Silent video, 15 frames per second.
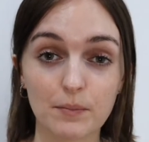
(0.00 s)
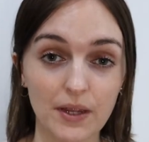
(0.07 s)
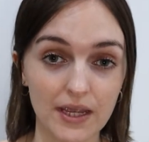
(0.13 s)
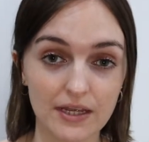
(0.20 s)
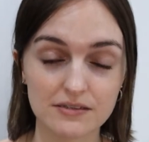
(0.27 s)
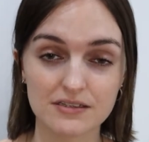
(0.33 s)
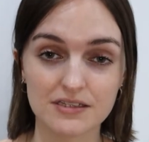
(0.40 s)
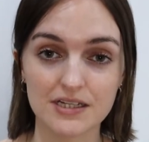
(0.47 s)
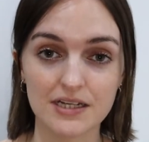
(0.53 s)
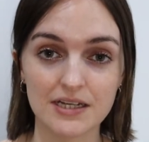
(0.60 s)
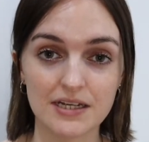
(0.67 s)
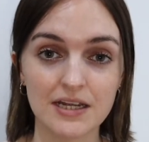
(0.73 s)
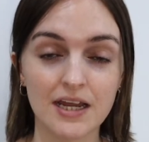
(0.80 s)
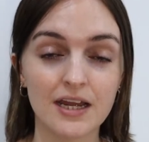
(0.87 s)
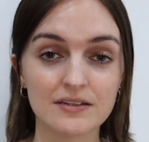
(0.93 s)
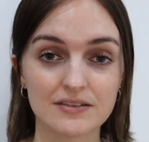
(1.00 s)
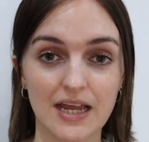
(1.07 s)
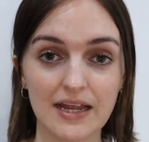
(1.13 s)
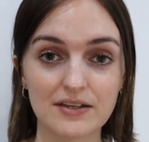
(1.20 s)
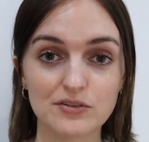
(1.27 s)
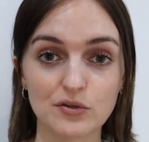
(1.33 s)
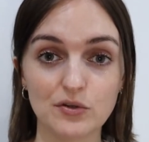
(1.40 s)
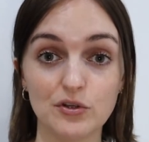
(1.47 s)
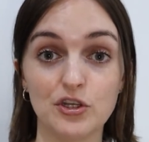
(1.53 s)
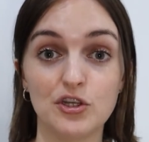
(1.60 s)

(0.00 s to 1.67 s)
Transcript: PhD title,